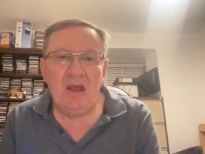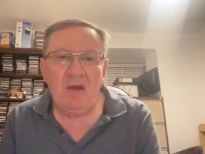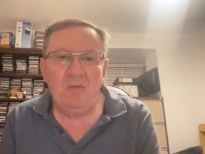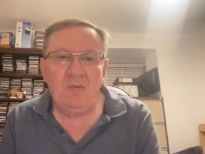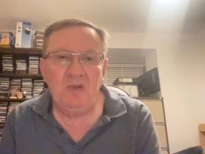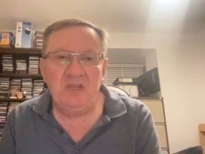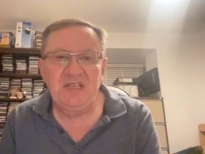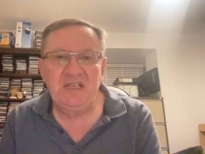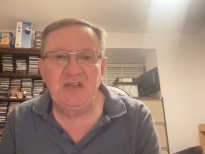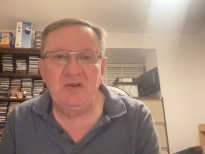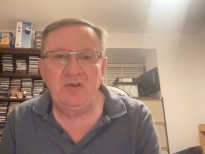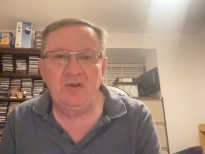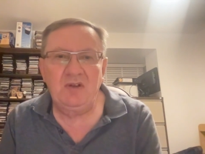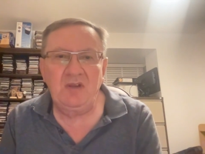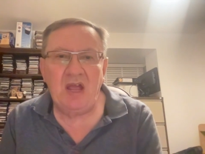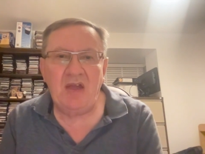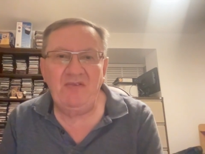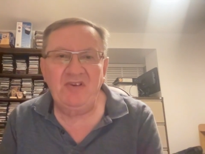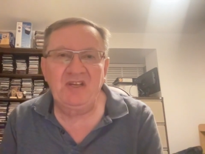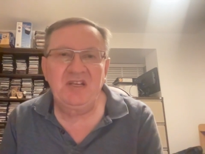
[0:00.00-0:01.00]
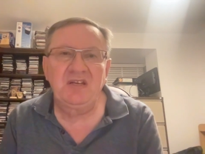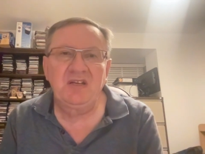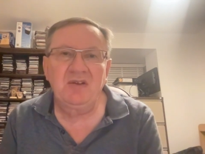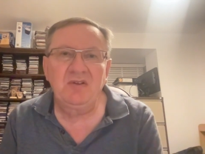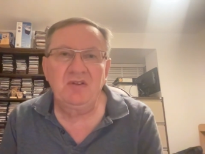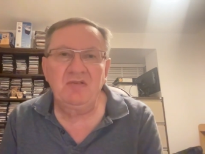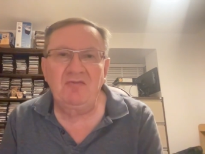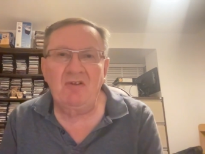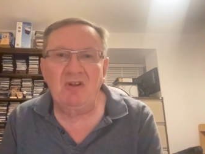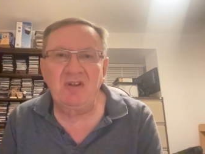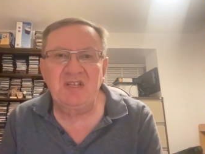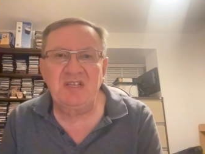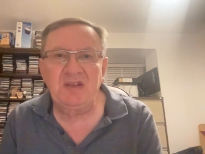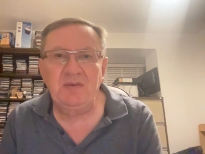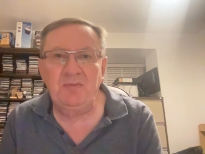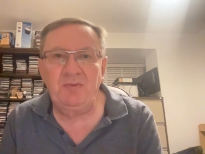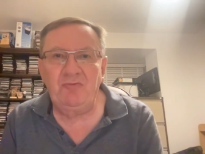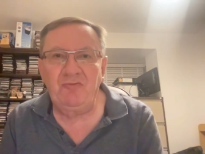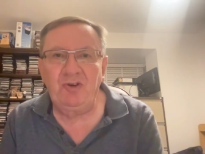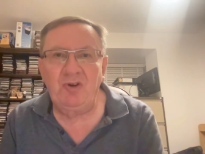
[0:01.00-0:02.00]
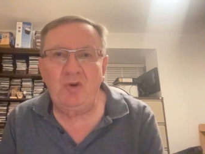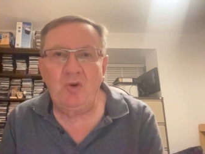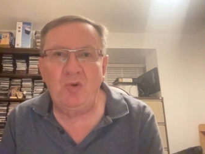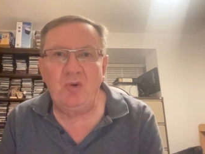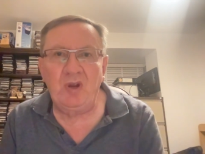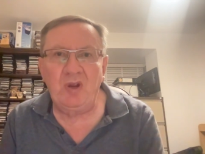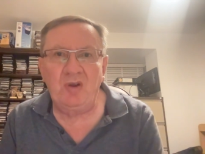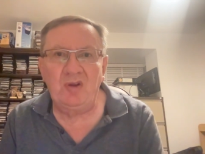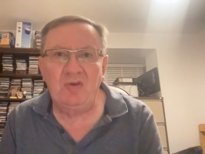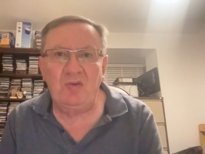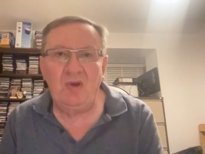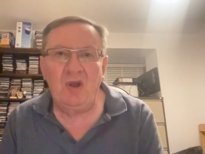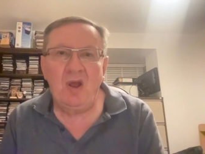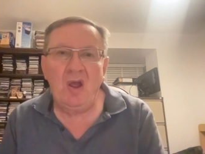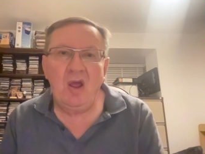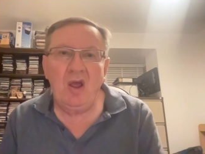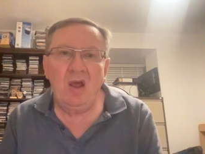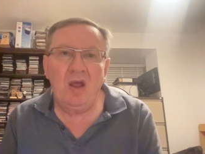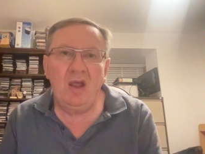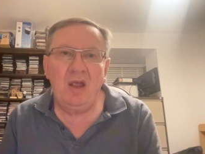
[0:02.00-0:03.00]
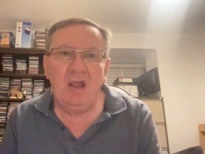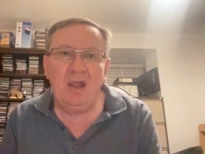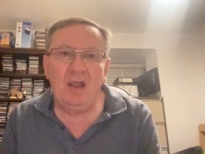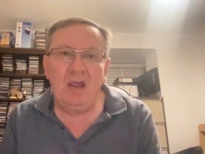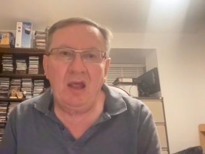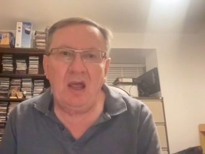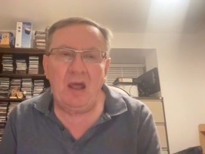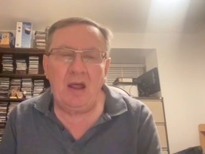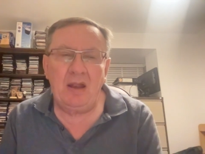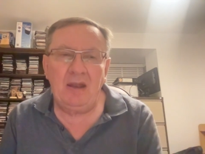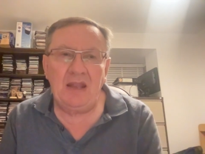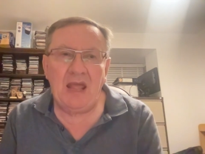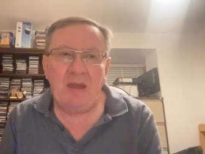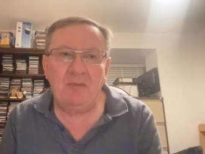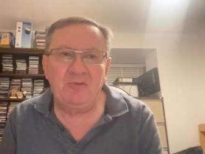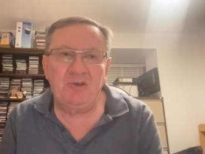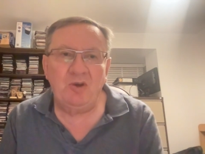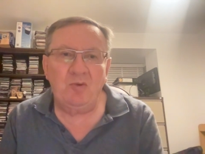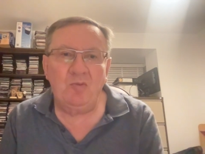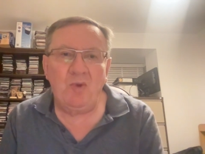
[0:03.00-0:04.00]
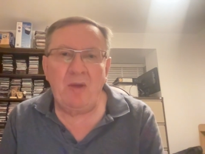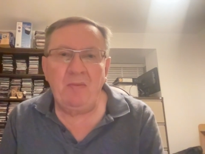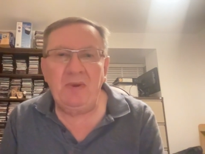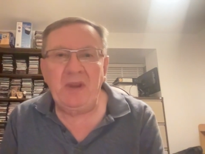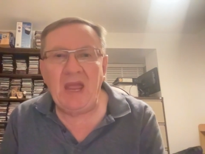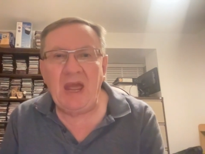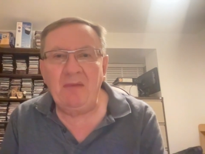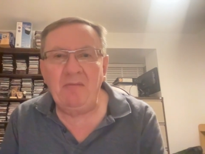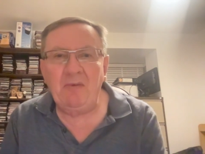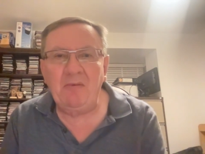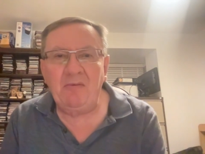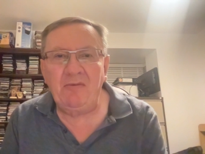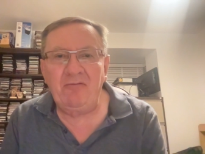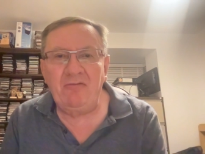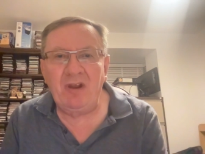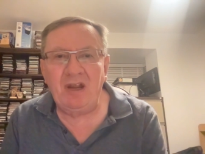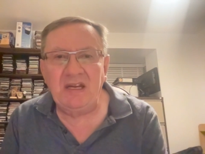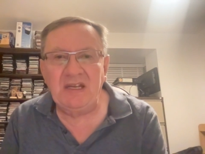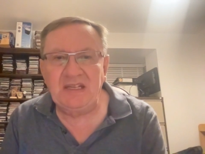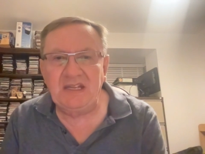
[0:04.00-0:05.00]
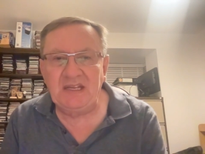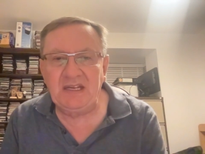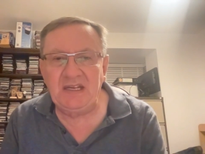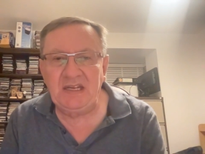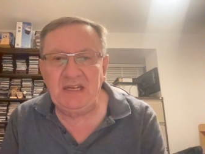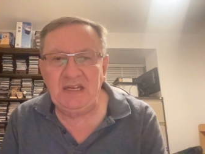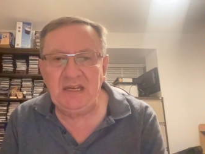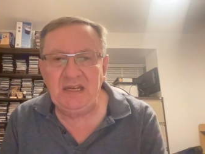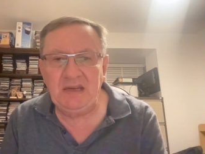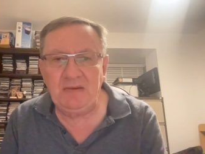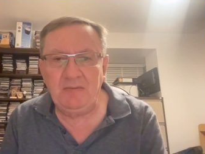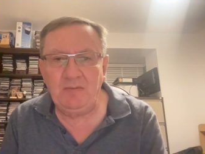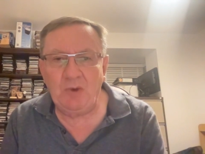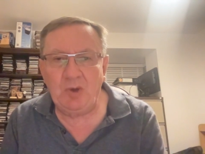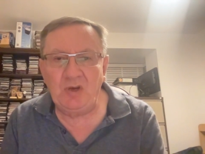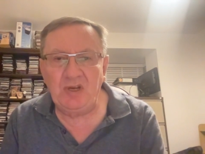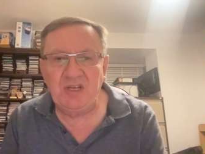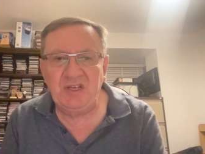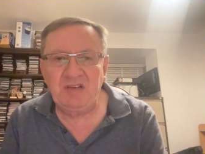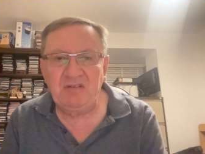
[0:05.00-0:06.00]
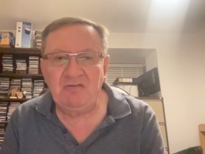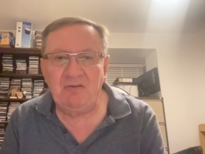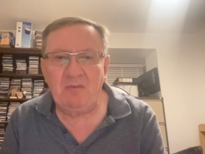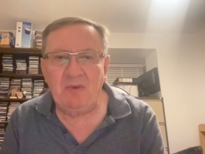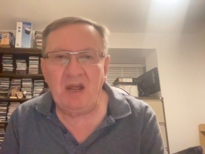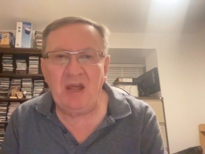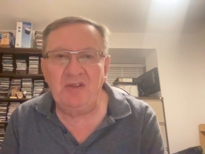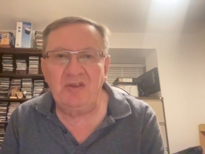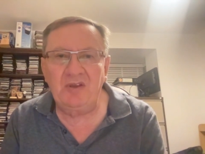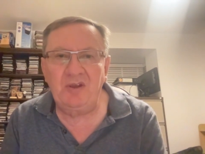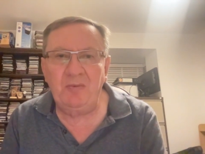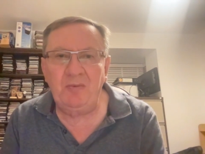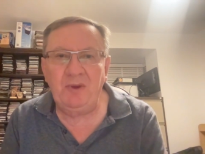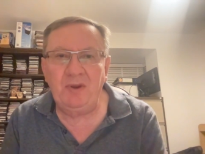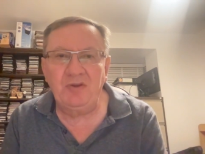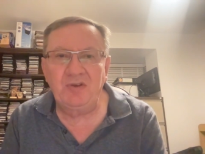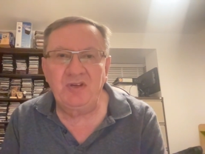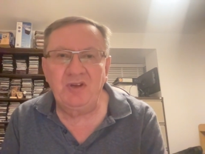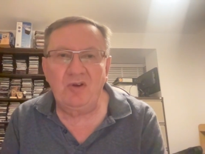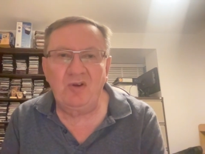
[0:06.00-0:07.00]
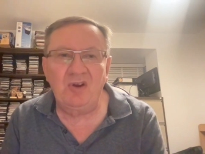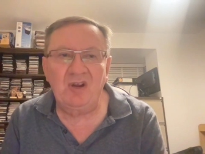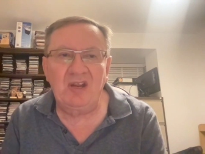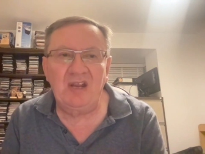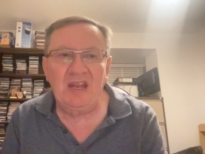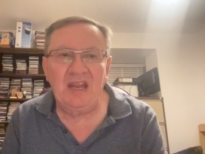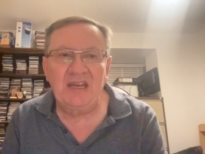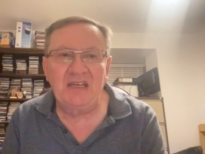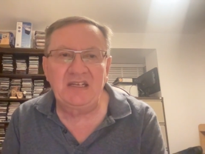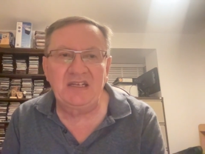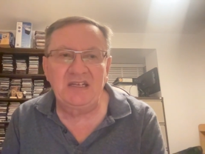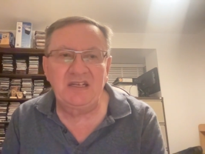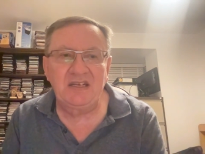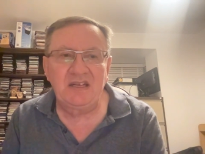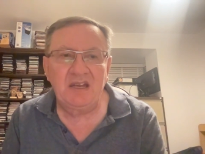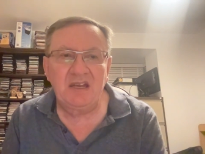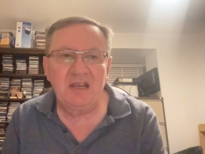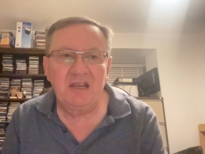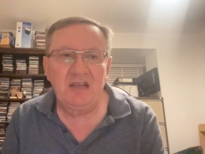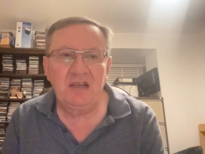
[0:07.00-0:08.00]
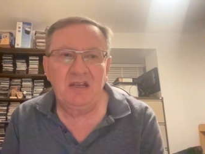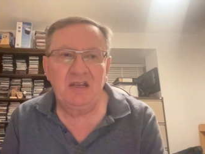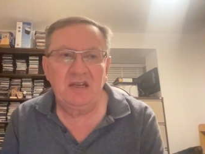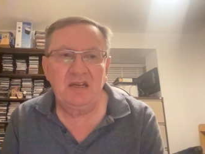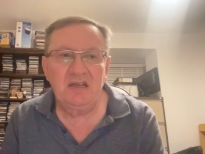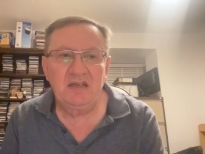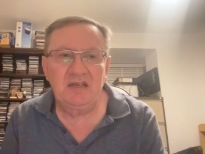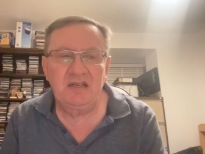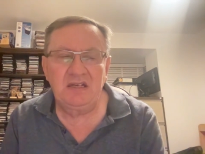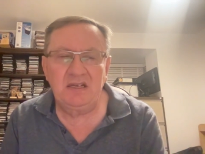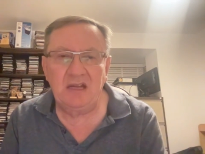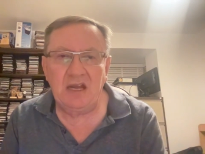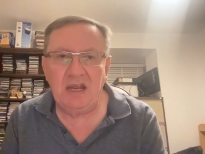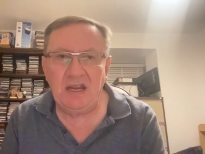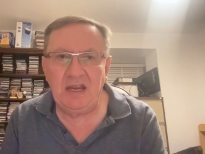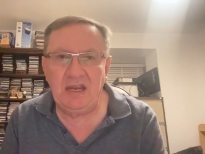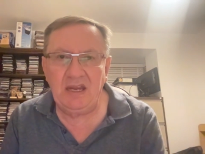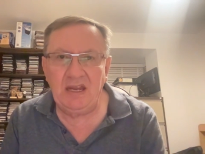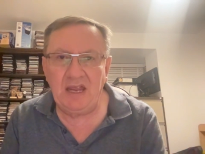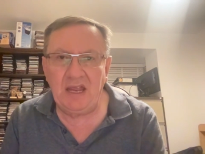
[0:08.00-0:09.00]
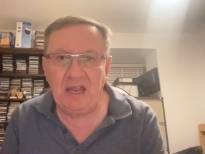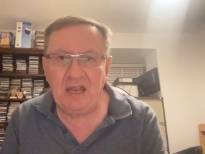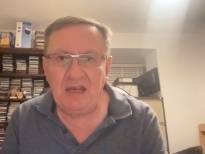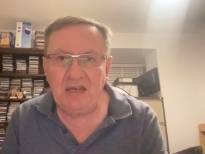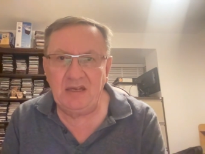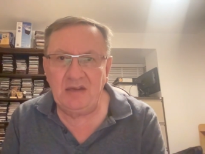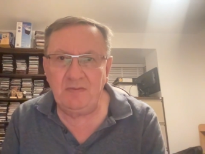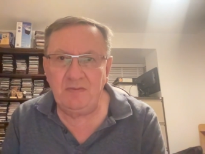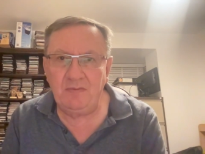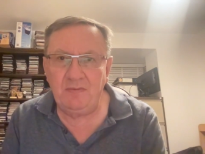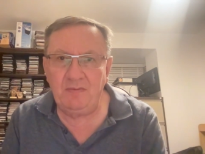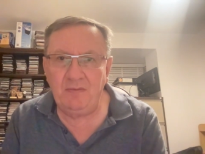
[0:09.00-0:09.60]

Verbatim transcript: We're still having to do the rather simple recording on a uh, laptop webcam. I'm afraid the monitor on my other computer got collected today and